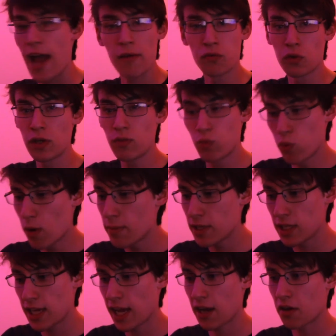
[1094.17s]
Every
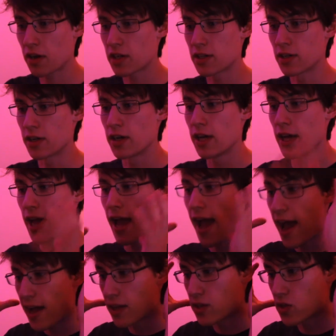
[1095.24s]
woman character
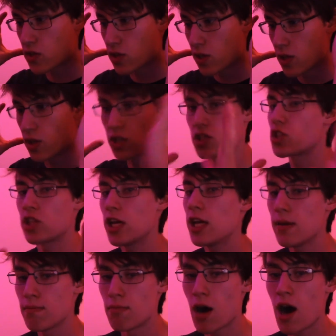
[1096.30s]
has the
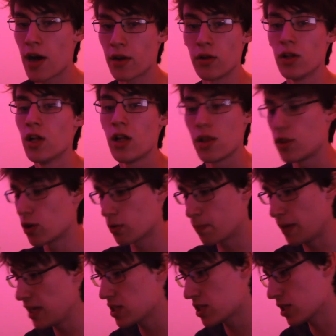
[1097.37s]
same model. They're
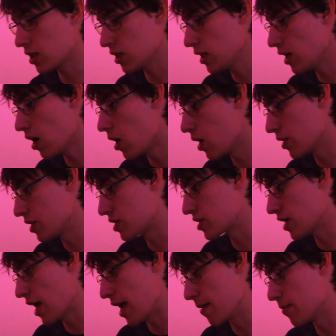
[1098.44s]
basically all the
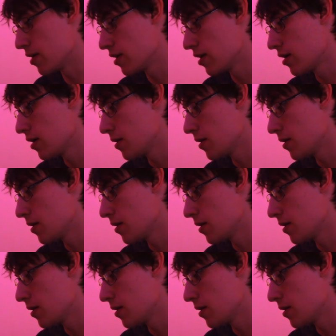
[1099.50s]
same.